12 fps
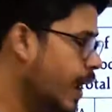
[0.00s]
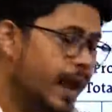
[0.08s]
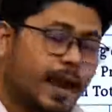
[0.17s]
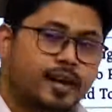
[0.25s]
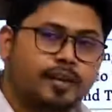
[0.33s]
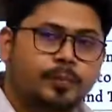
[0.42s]

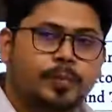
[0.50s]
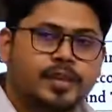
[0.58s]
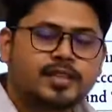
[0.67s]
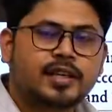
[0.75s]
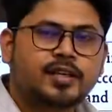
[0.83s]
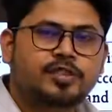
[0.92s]
And the
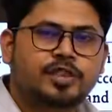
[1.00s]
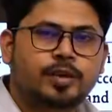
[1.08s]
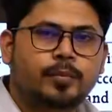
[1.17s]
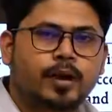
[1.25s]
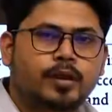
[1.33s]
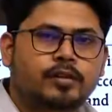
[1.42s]
basic
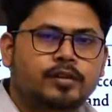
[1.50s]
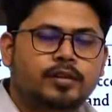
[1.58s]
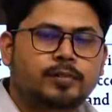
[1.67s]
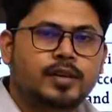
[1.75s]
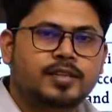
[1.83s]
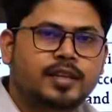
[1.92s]

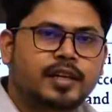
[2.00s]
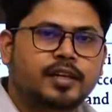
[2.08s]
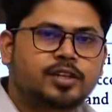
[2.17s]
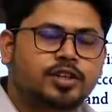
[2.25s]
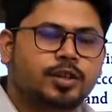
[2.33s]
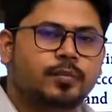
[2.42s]

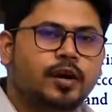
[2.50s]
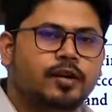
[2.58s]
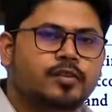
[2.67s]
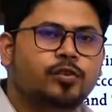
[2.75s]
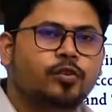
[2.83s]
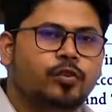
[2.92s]
energy demand
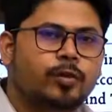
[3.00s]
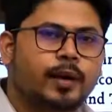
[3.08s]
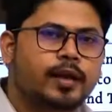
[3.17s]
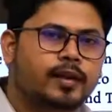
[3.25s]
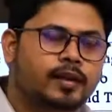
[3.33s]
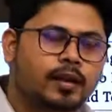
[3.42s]
is fulfilled
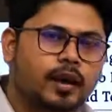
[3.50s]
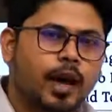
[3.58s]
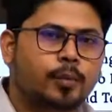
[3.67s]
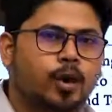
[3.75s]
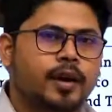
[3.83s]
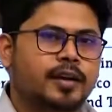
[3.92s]
by
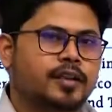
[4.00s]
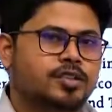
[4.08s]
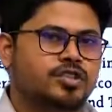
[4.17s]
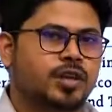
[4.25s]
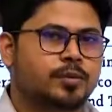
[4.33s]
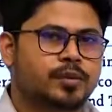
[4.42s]
carbohydrate
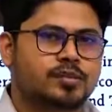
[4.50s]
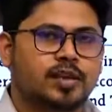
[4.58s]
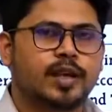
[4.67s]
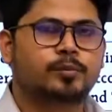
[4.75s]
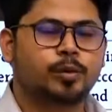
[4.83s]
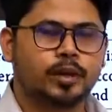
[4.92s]
staples
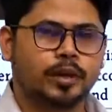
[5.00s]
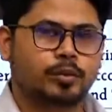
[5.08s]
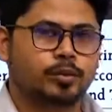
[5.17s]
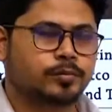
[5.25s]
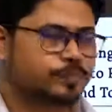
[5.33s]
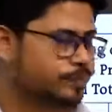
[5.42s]
like potato.